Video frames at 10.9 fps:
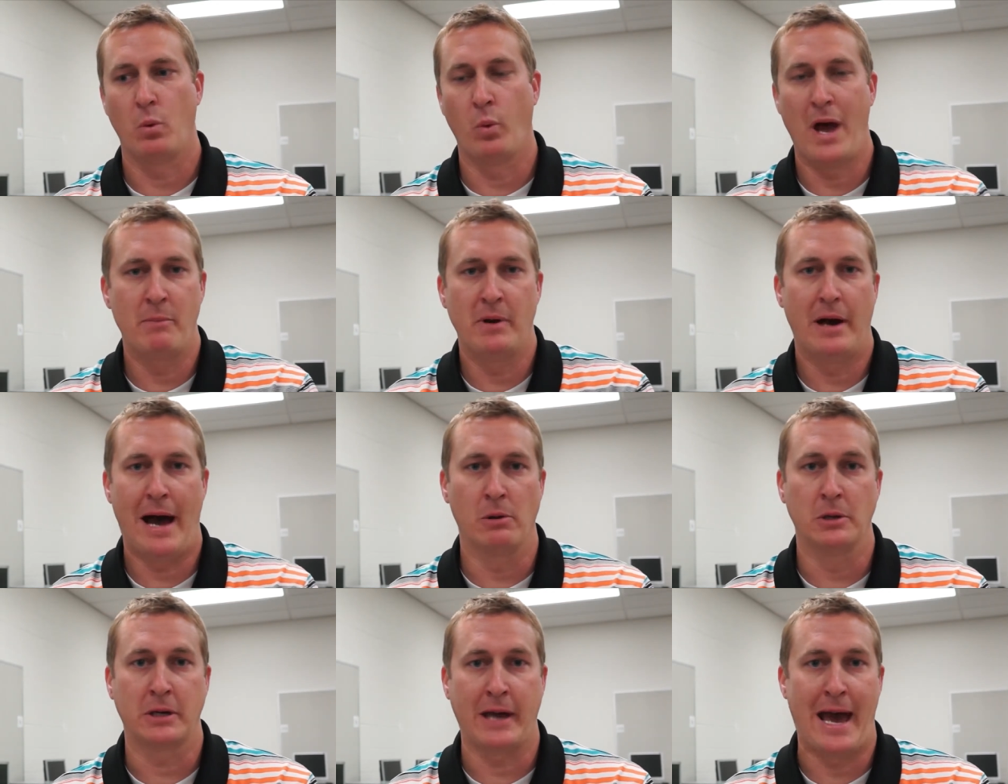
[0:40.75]
web
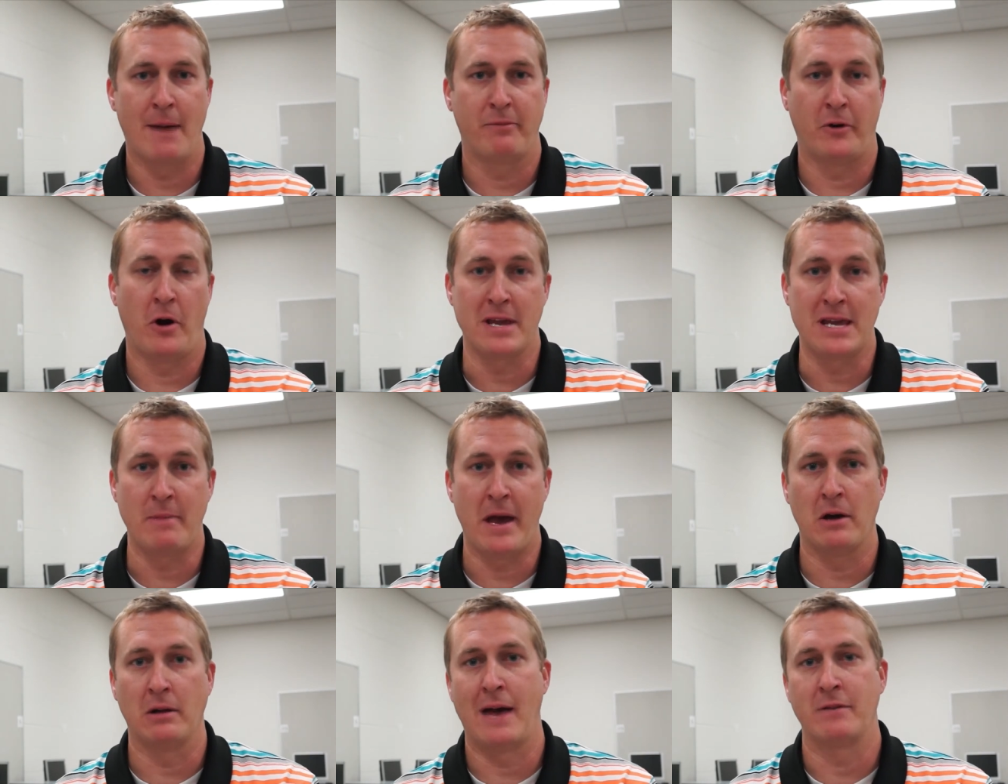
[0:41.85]
Outlook app for our
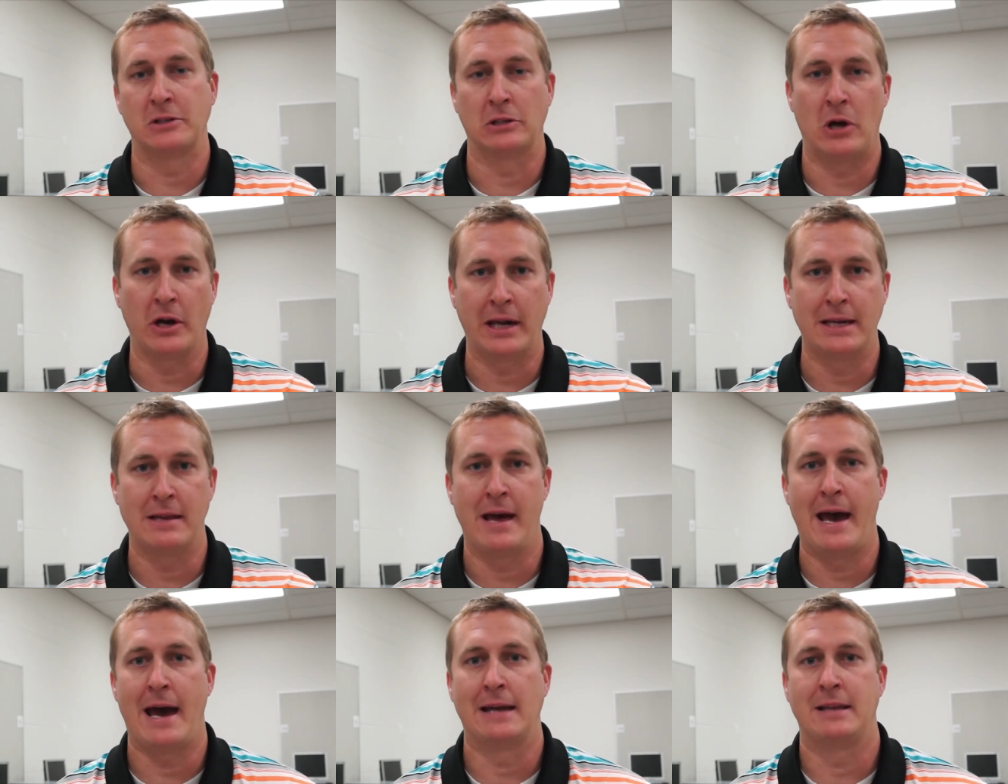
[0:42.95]
email, having to log into
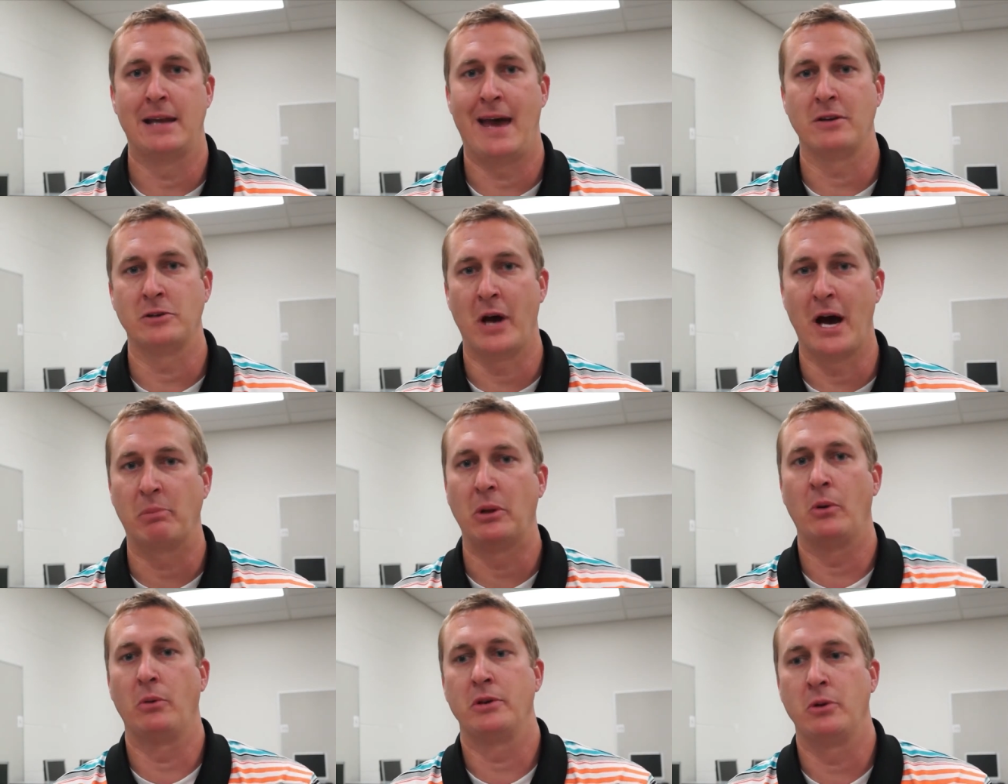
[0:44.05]
that, then having to
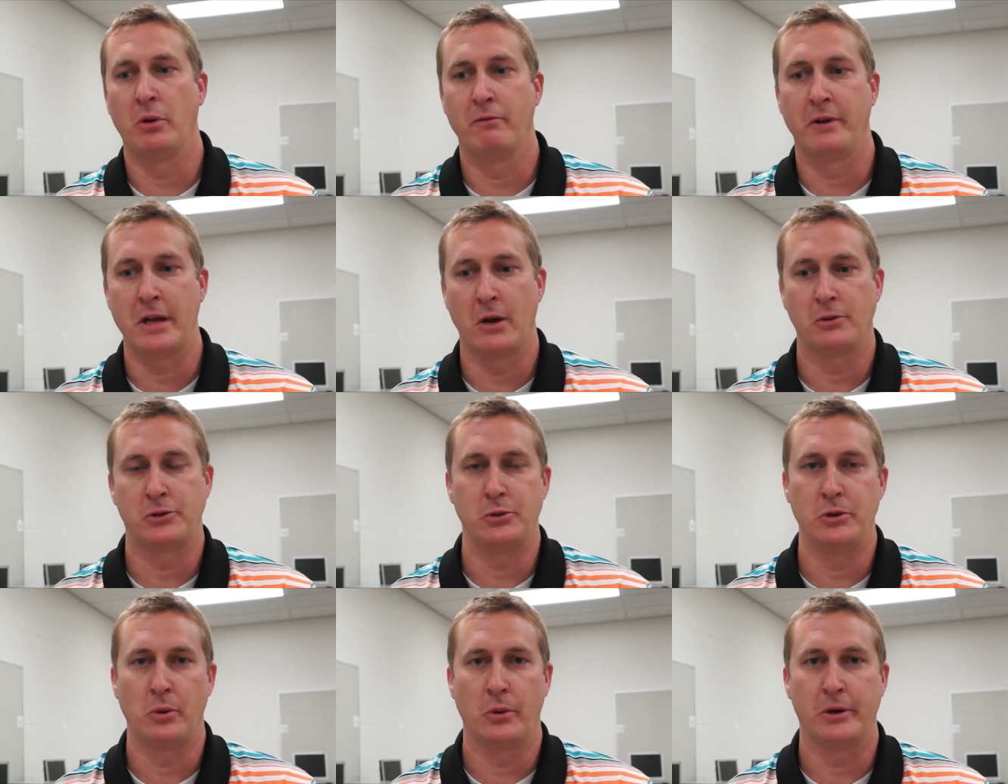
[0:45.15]
upload your video to
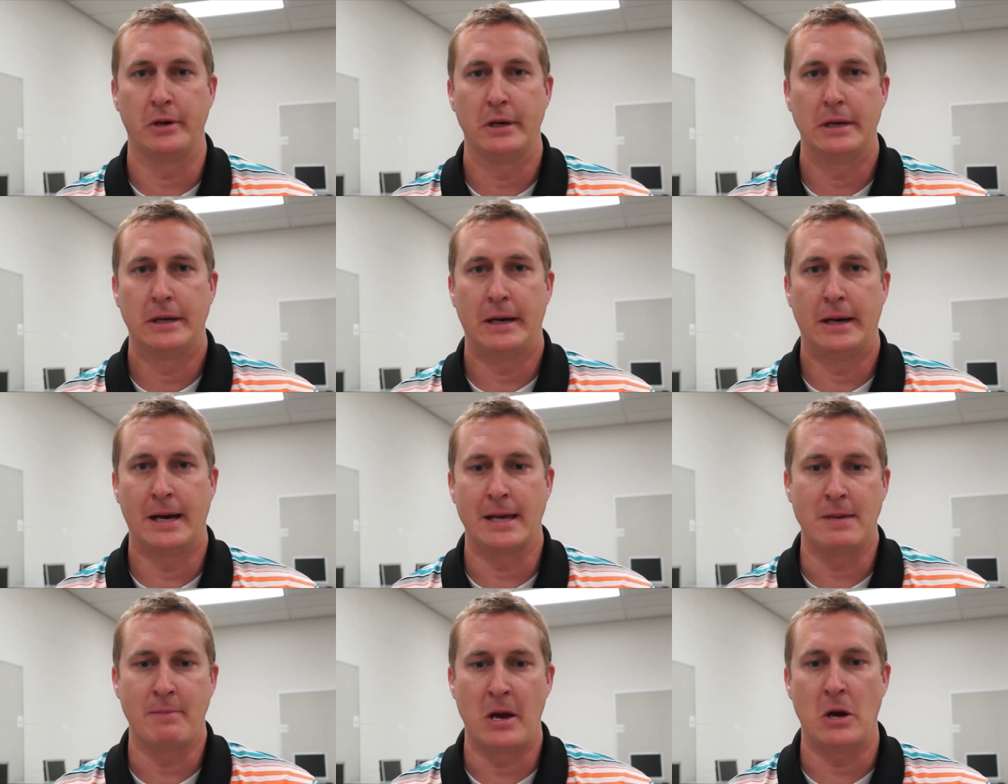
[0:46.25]
your
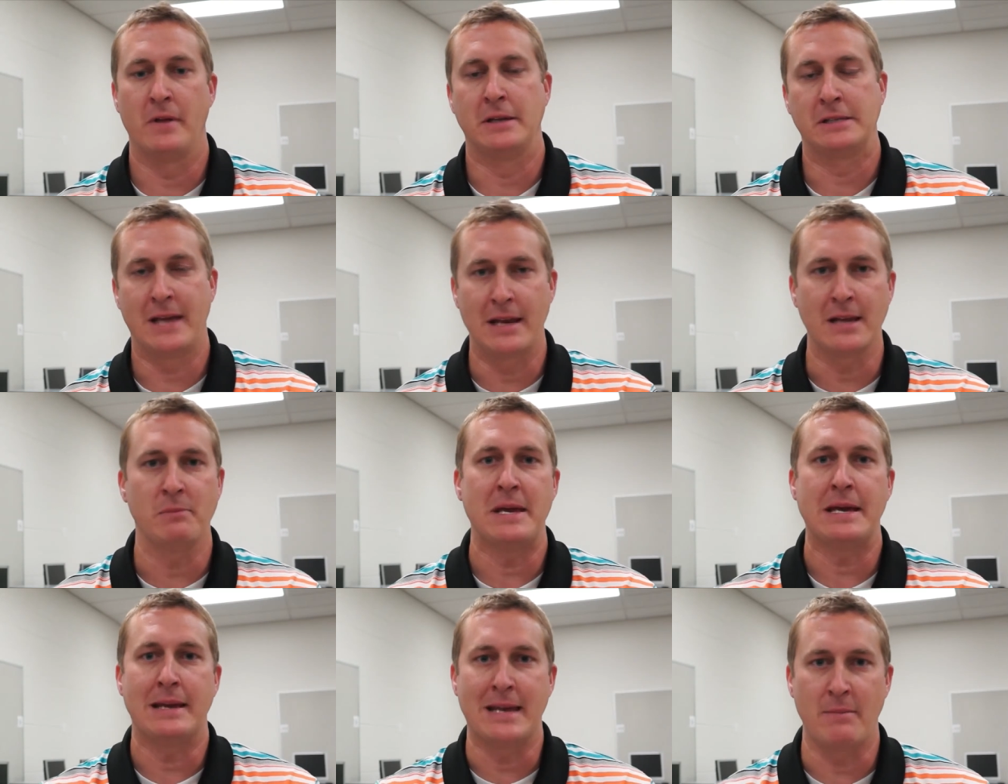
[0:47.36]
email, then sending
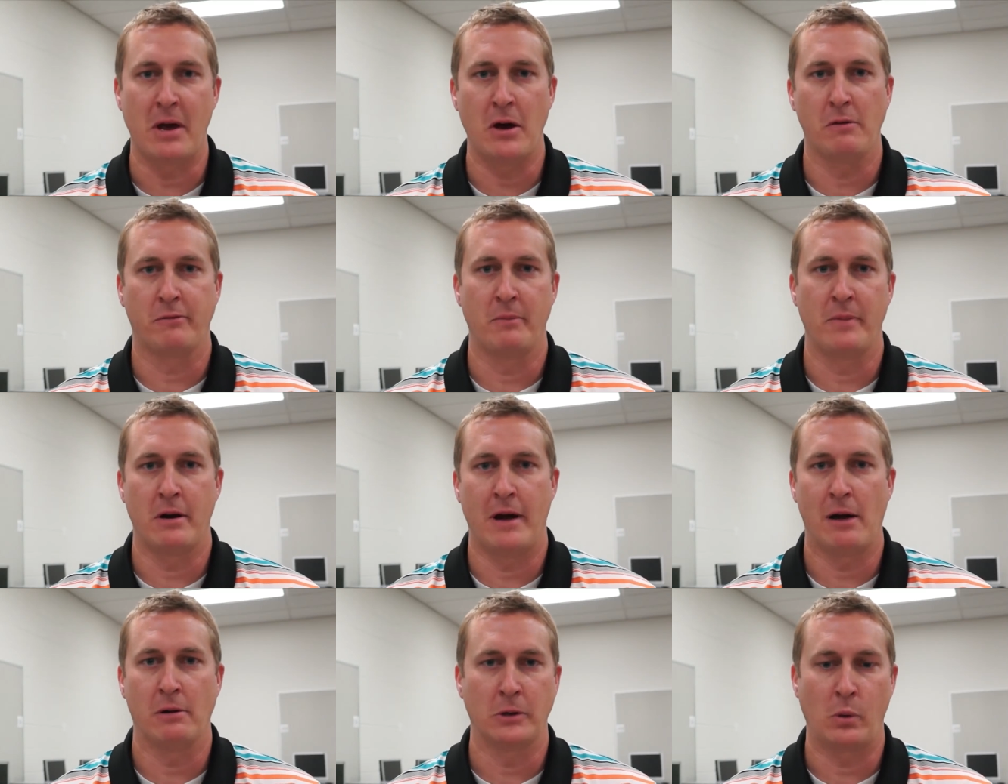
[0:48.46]
me an email from their
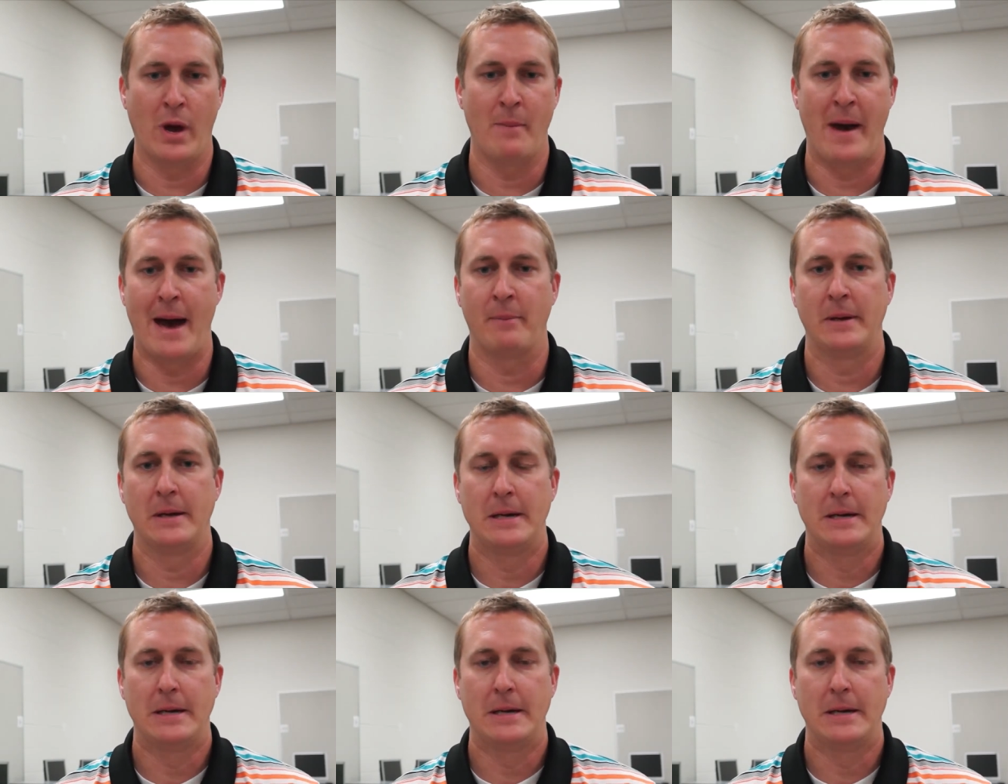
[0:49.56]
Outlook web app,